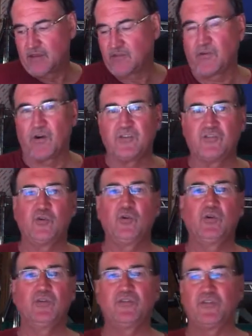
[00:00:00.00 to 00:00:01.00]
As far as
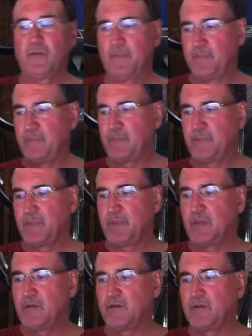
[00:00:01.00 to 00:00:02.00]
tools,
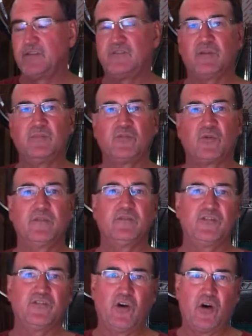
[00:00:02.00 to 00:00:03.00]
you'll need some sort
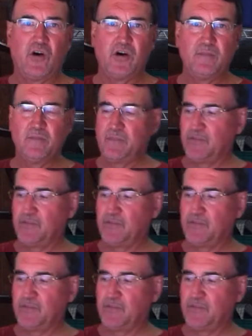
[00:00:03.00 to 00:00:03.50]
of a saw.